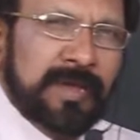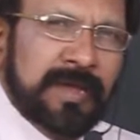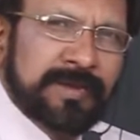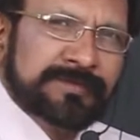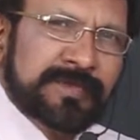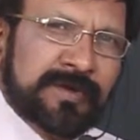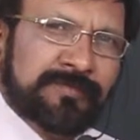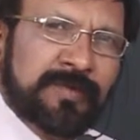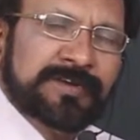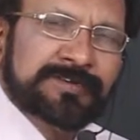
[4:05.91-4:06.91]
as a
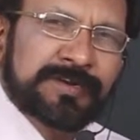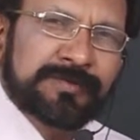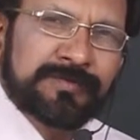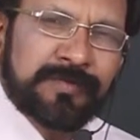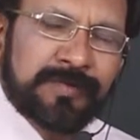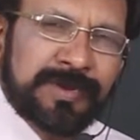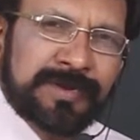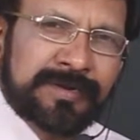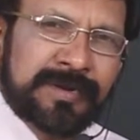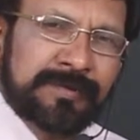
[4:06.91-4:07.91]
function
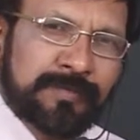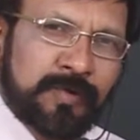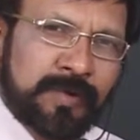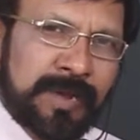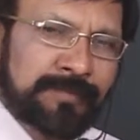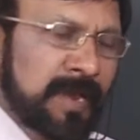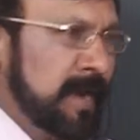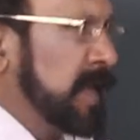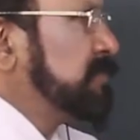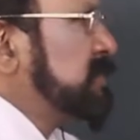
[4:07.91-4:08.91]
oriented programming
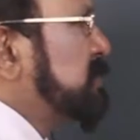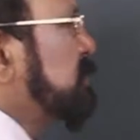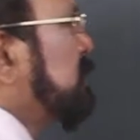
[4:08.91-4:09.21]
language.